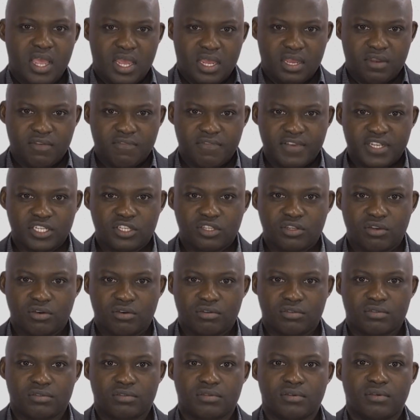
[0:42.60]

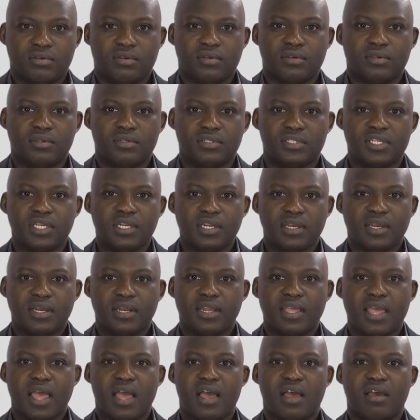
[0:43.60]
Investors
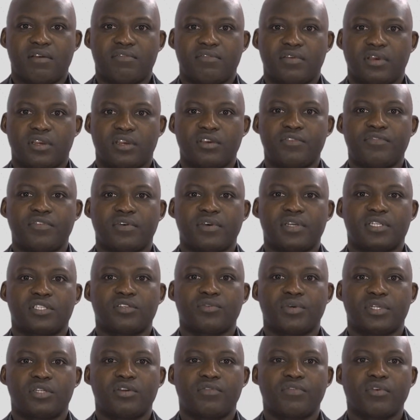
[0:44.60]
generally have a reference
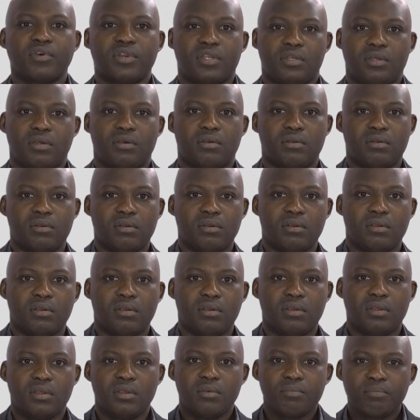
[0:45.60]
rate of return
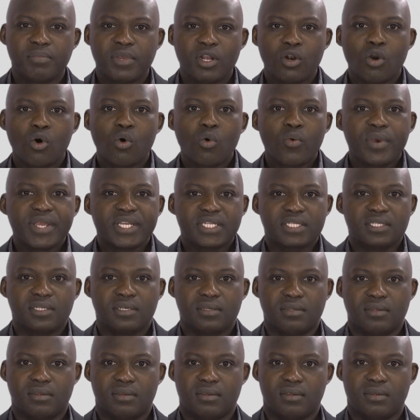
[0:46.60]
below which
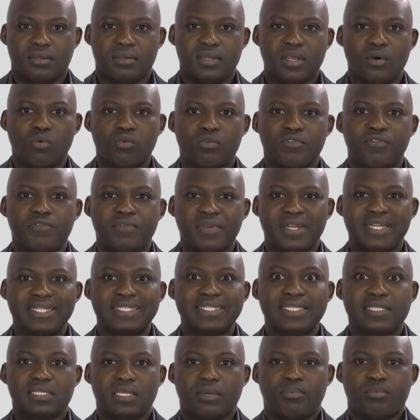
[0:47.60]
they would feel
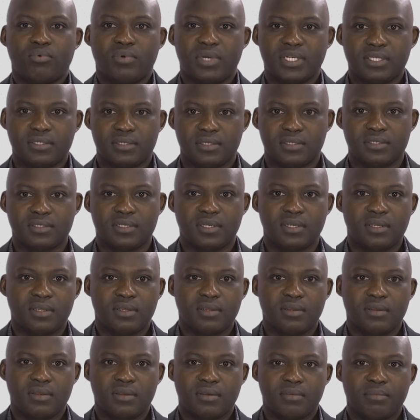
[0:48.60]
disappointed
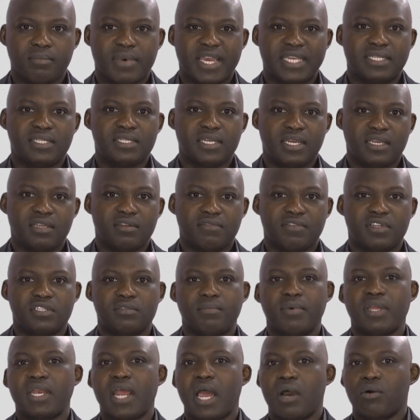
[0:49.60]
by their
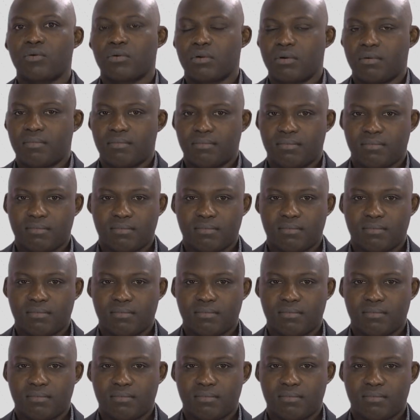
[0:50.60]
investment outcome.